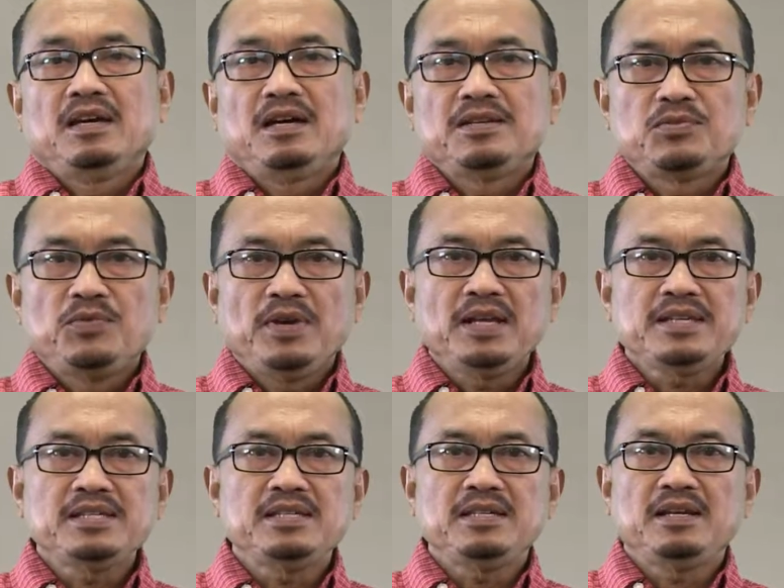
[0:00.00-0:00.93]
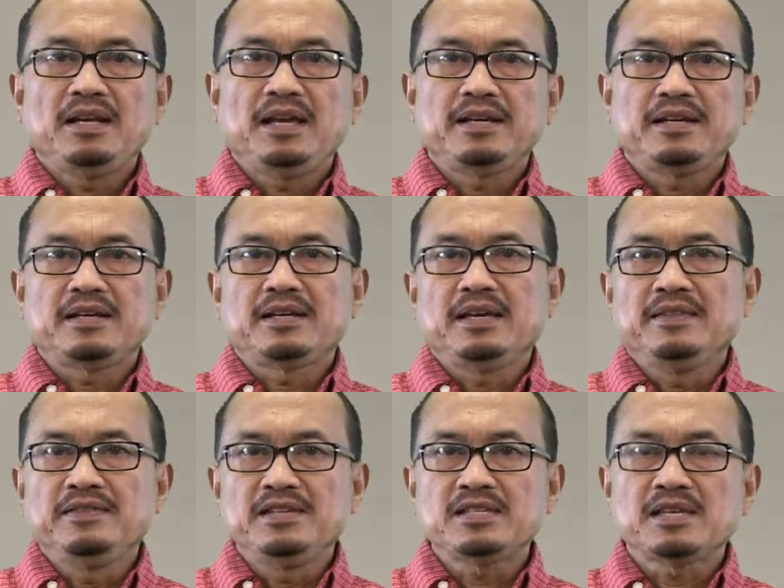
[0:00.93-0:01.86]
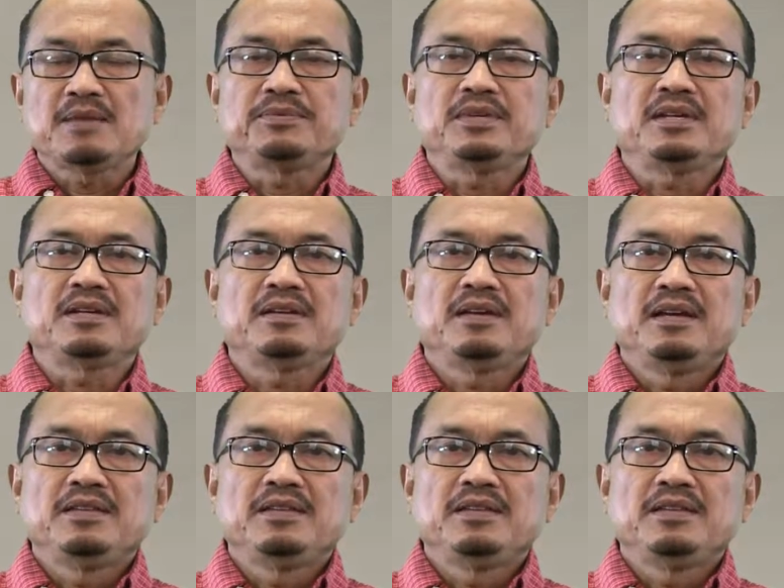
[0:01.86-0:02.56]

As we'll see later in this chapter,